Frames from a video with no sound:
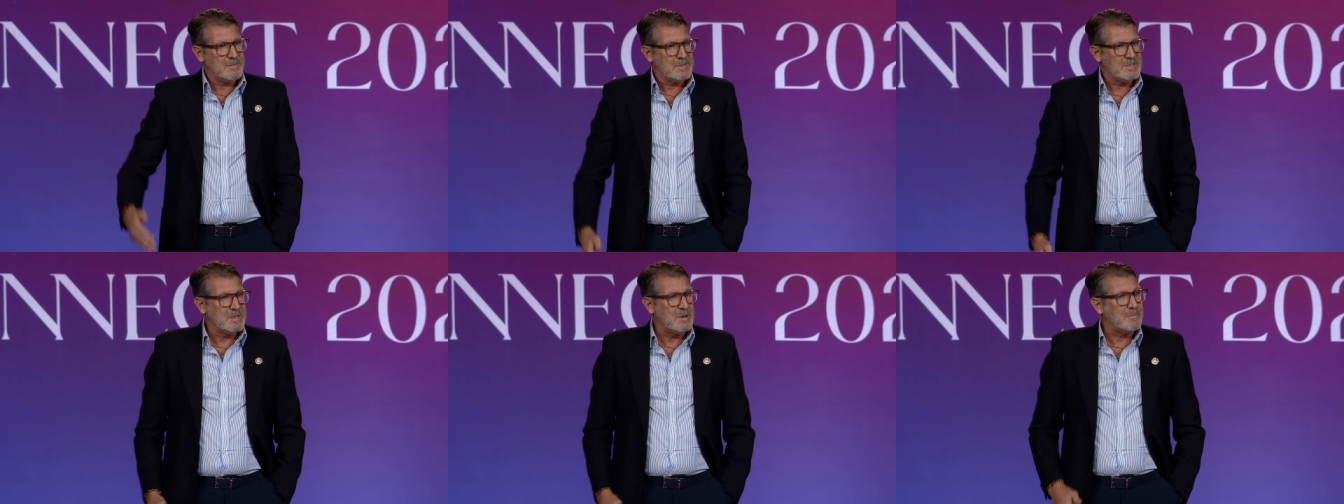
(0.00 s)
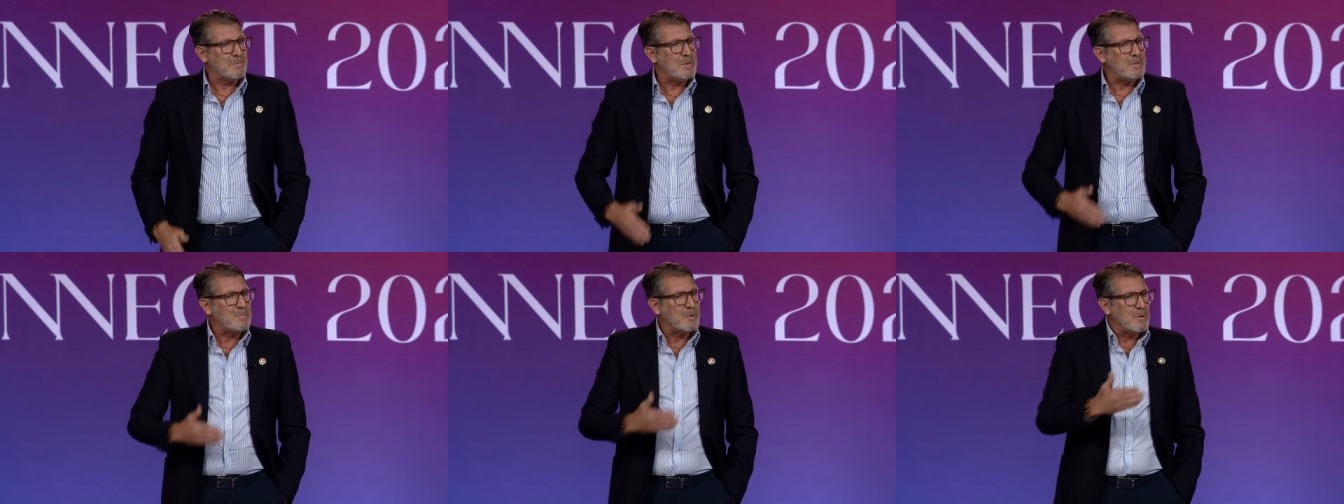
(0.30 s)

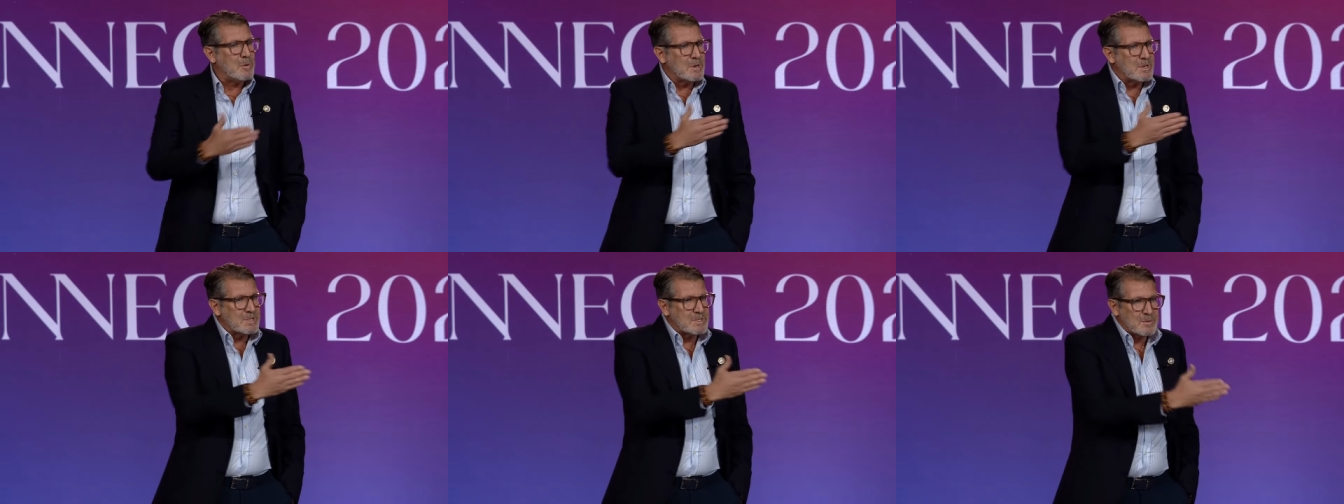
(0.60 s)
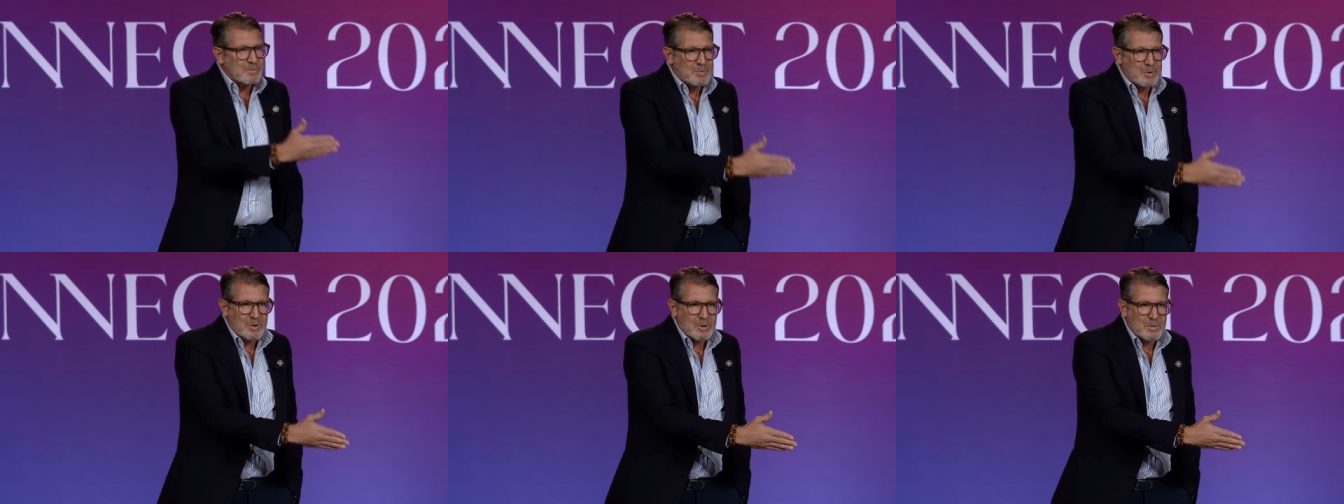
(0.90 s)
Some people want to
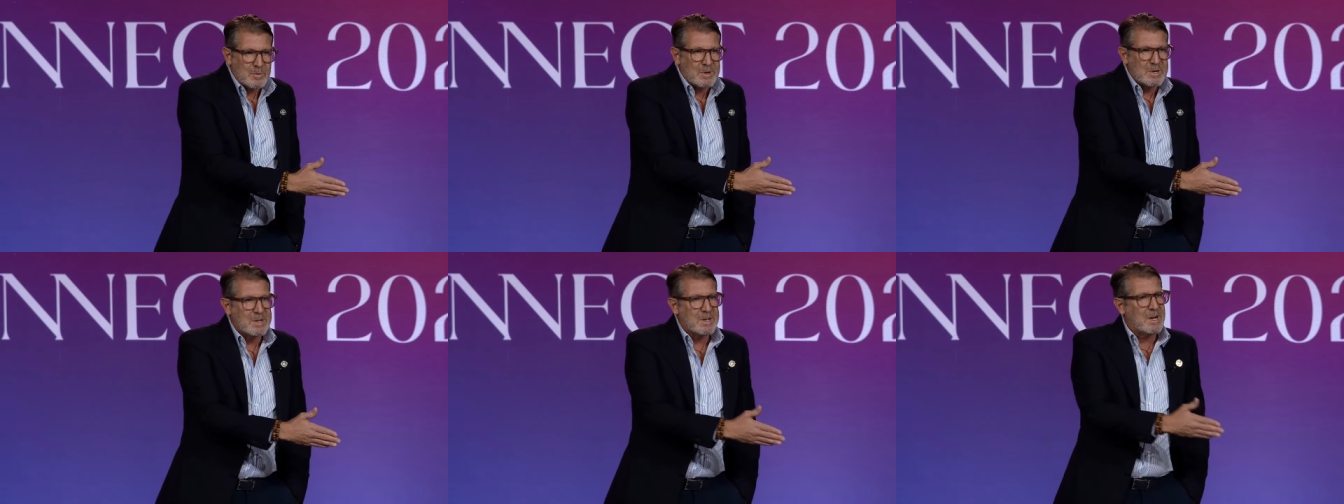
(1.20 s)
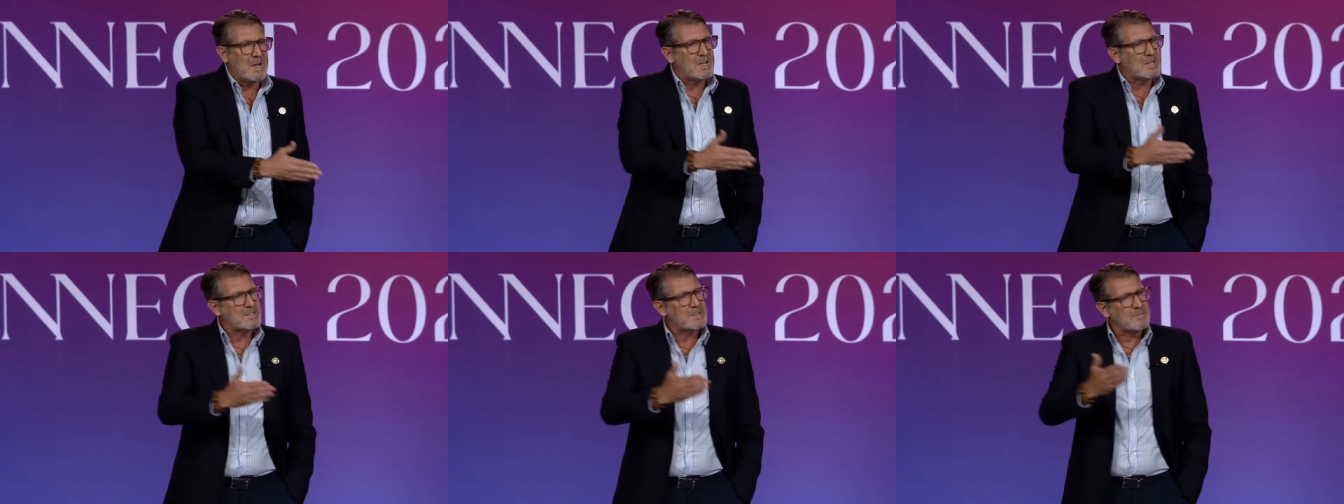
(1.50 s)
support one
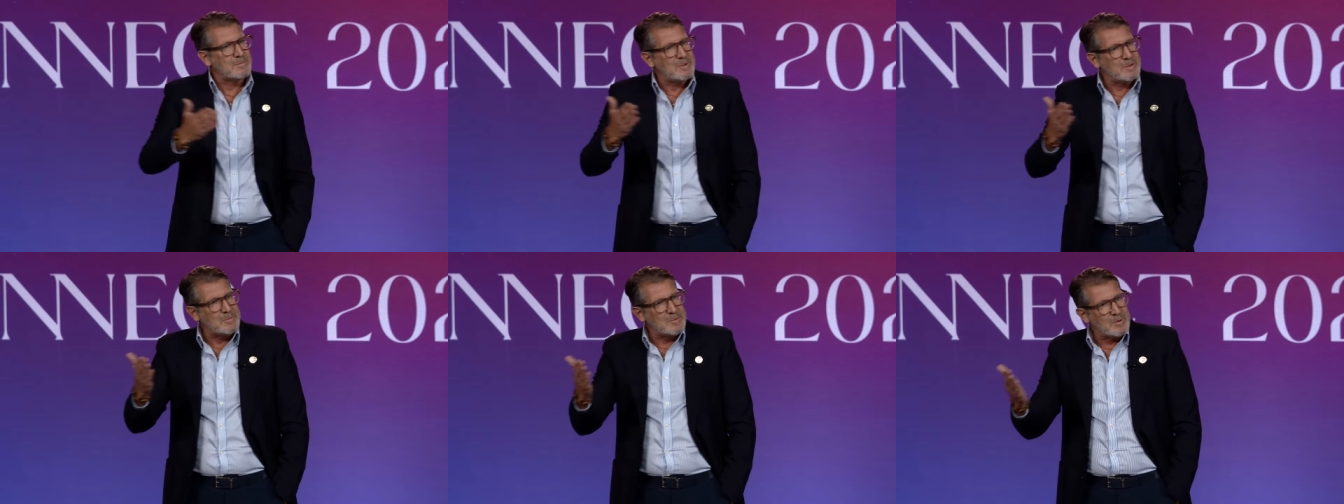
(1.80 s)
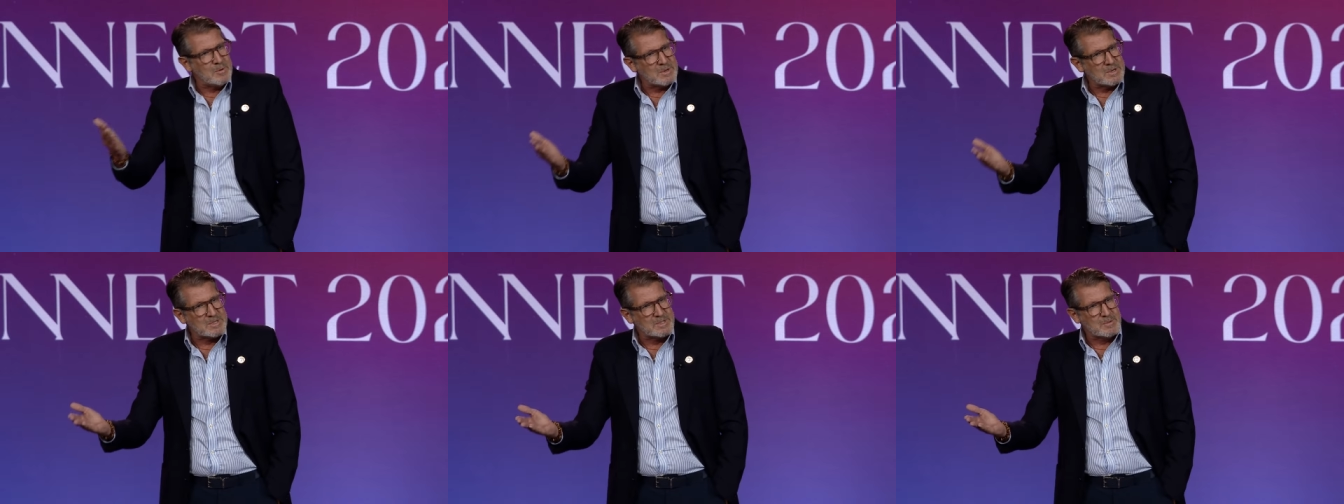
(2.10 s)
cause, some
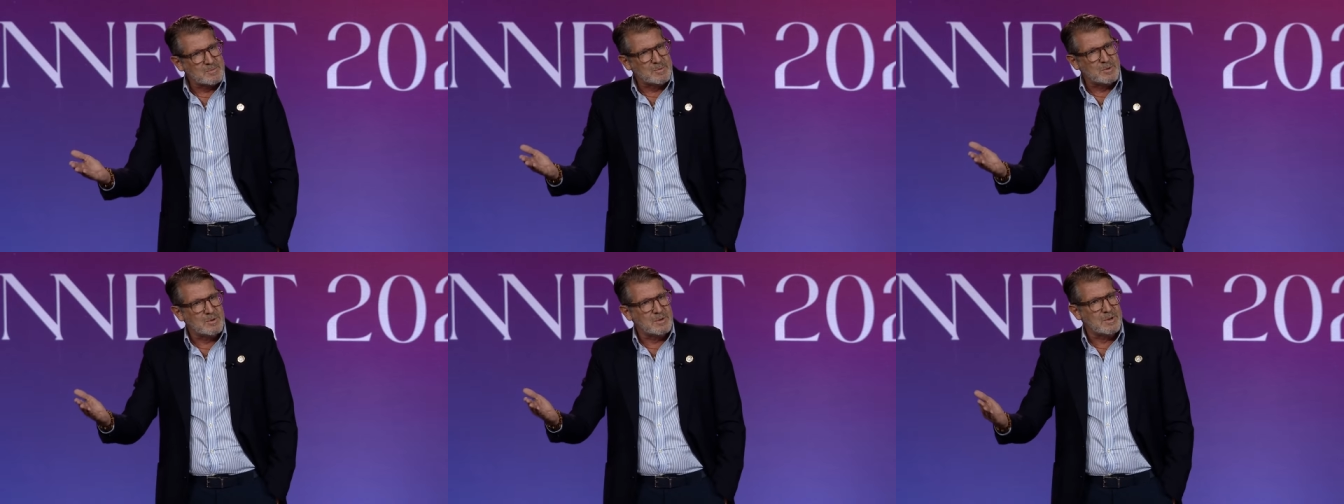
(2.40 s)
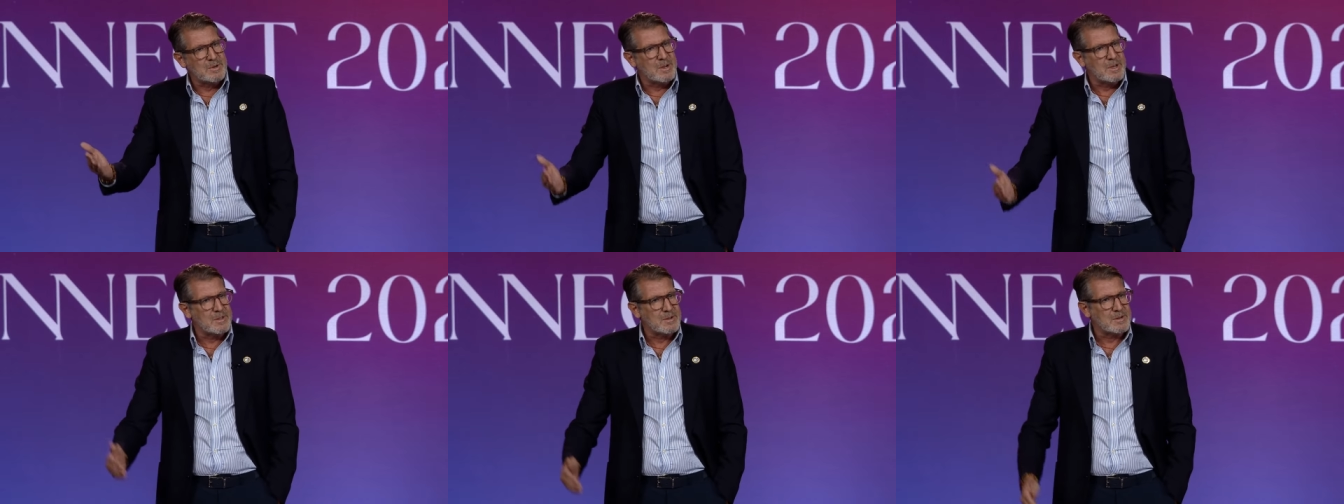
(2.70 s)
people want to support
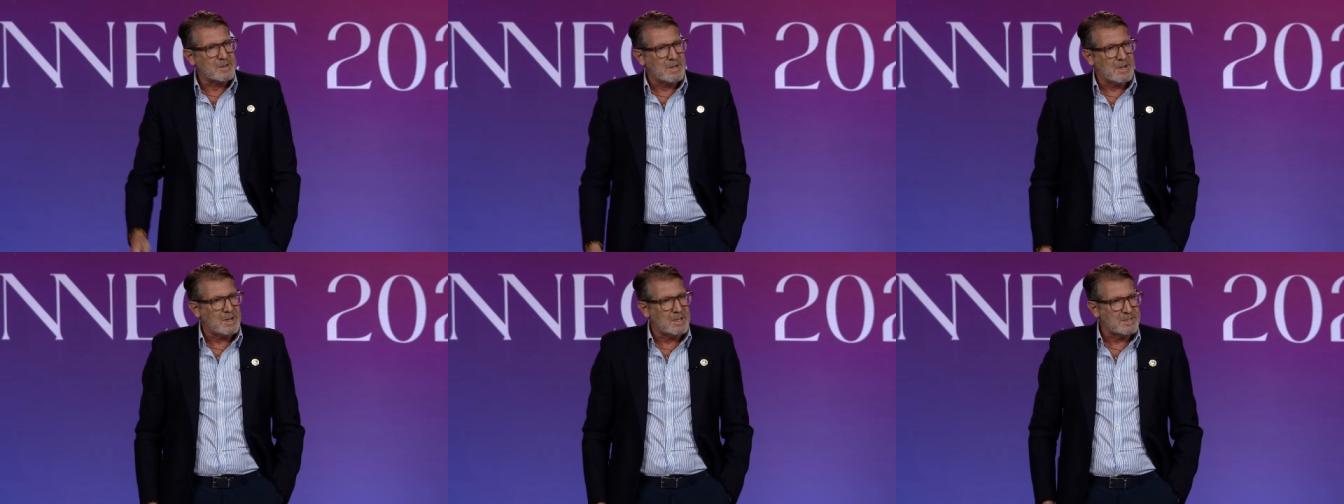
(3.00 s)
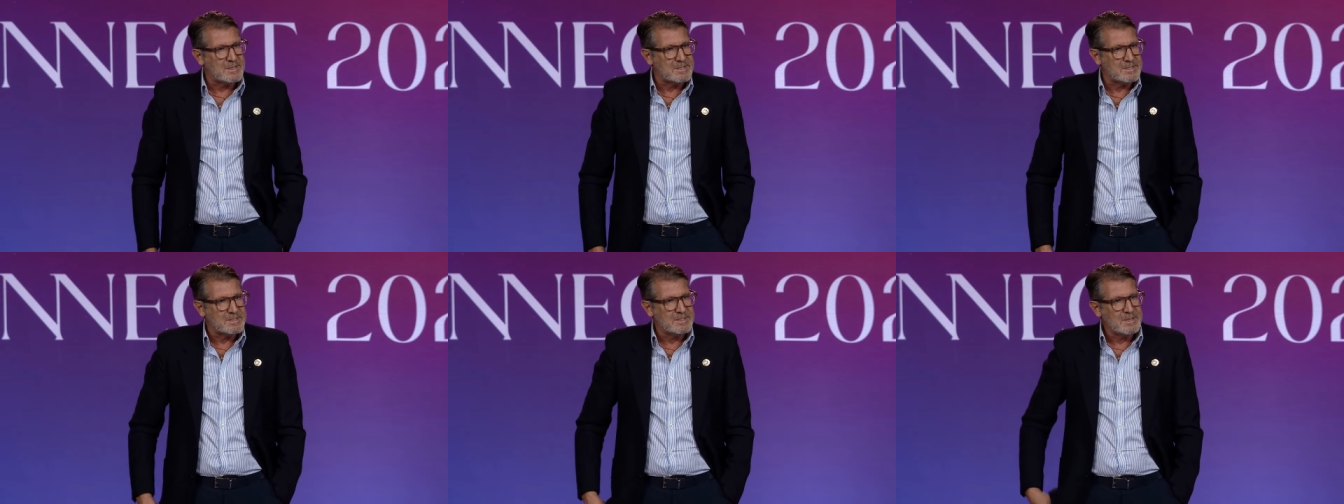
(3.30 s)
another
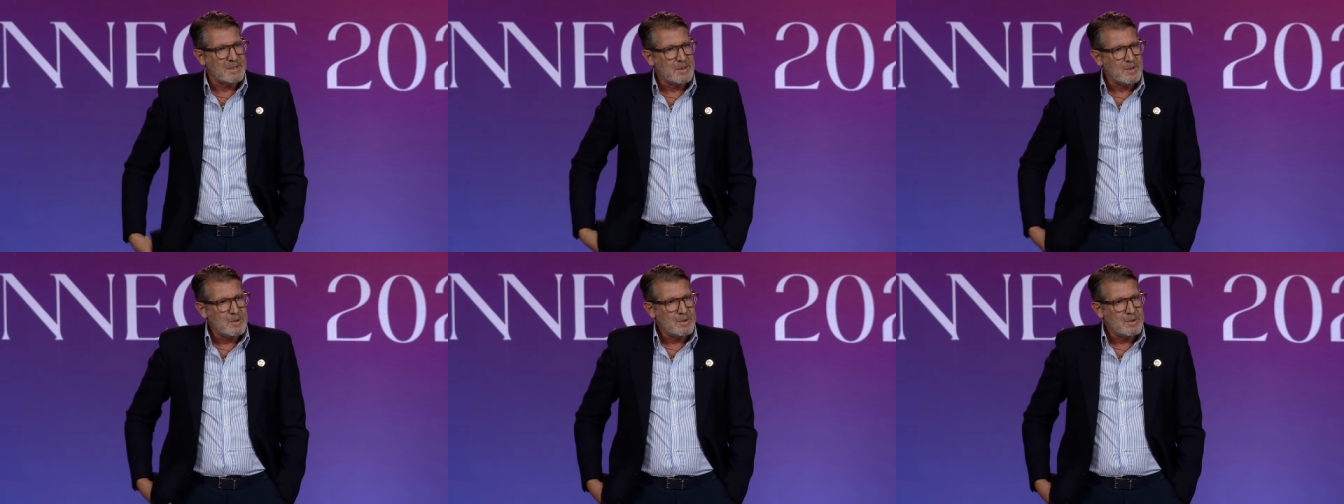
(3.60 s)
cause.